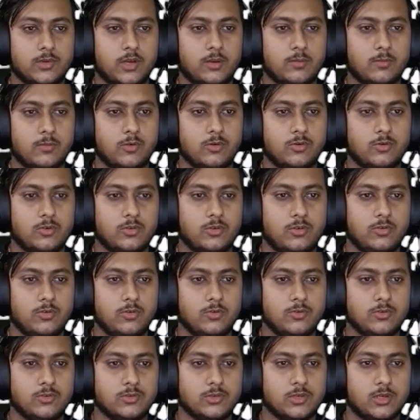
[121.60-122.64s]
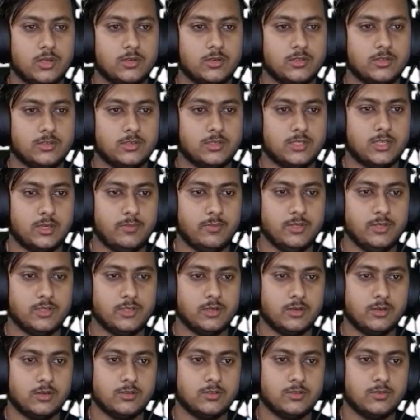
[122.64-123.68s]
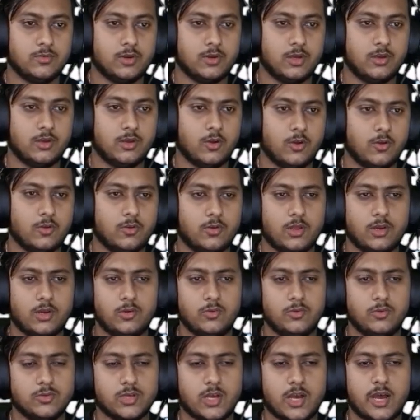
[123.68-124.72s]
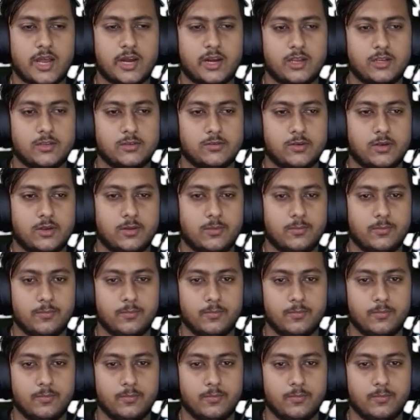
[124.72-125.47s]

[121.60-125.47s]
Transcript: going to use semicircles over here, or you can use arc as well.